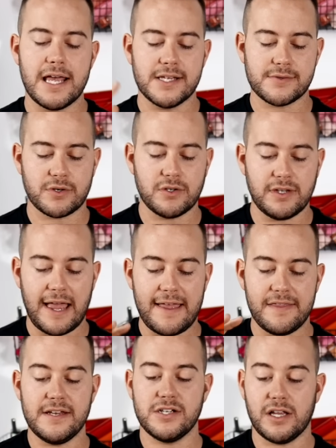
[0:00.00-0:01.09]
So we're gonna let
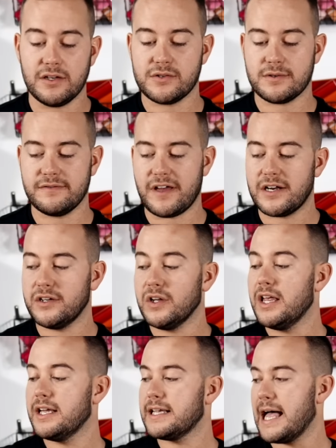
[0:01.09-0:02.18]
the dollar store vinyl
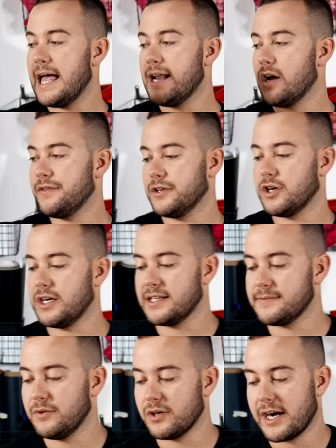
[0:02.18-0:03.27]
cut on the Cricut
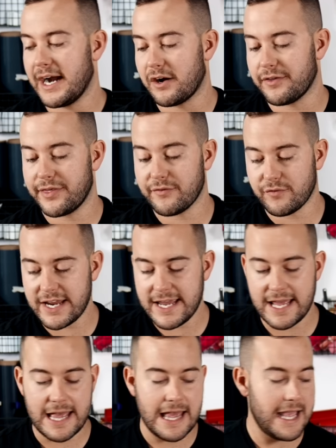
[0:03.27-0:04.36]
Explorer Air 3,
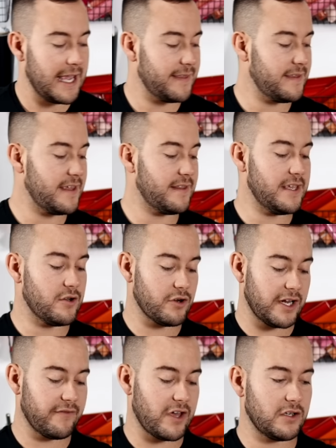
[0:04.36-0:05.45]
and then the
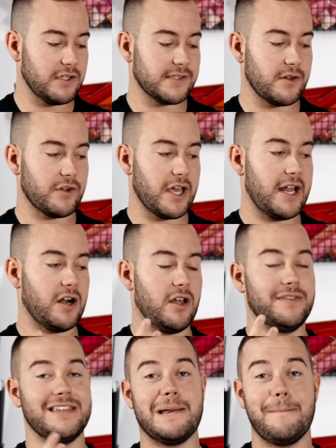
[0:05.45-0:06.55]
Cricut vinyl is gonna cut
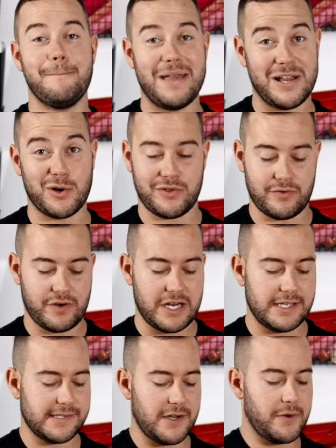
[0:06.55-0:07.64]
on the Maker 3.
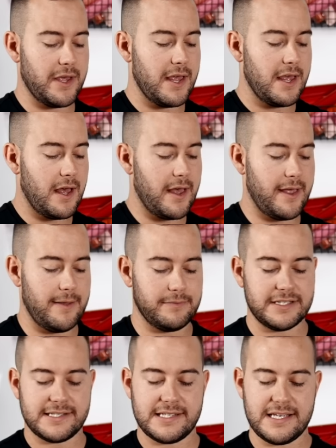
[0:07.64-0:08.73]
So um,
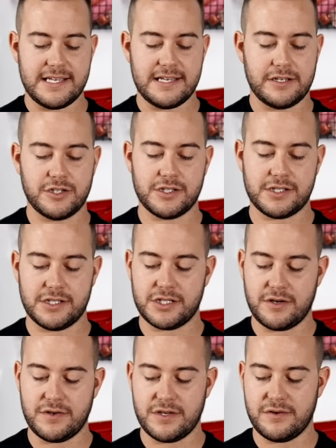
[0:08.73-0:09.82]
let's see, just to
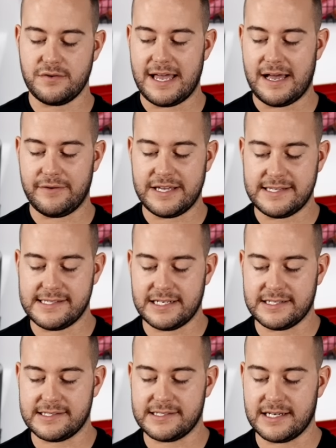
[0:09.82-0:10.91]
show you how easy it
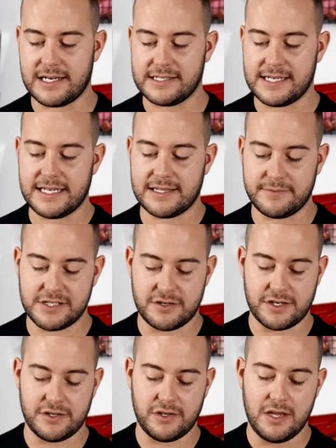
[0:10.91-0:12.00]
is to kind of take the
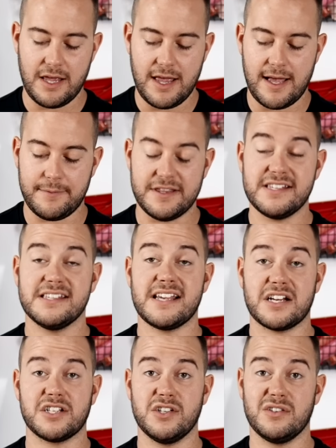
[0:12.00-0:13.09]
material. I mean, this is
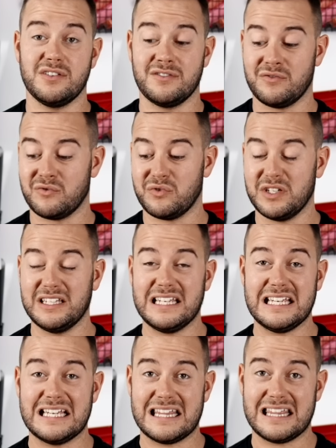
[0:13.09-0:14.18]
actually
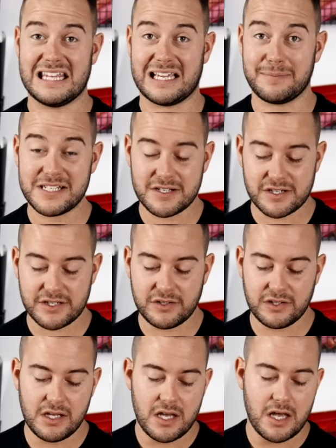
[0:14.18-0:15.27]
really thick
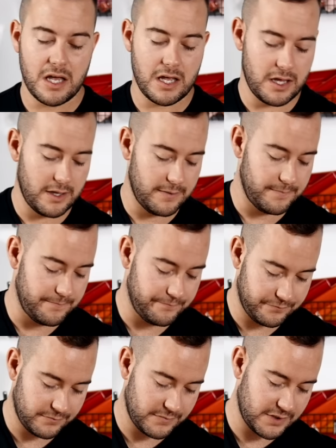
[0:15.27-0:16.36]
material, um,
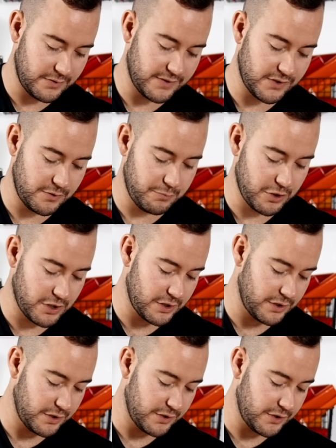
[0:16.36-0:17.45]
so it's super,
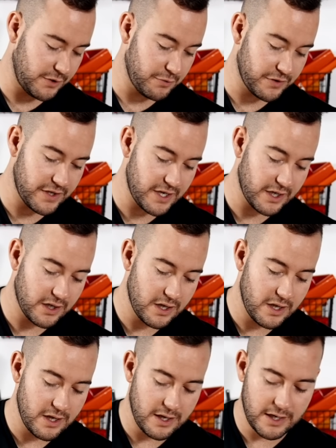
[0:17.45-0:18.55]
super thick,
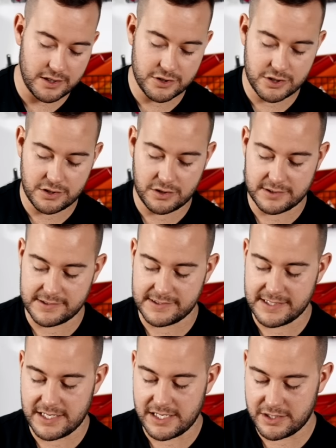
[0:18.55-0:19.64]
and it shouldn't cause us
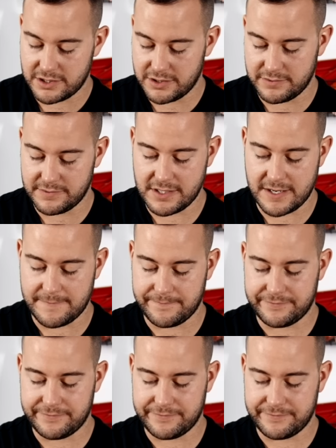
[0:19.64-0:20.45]
any issues, yeah.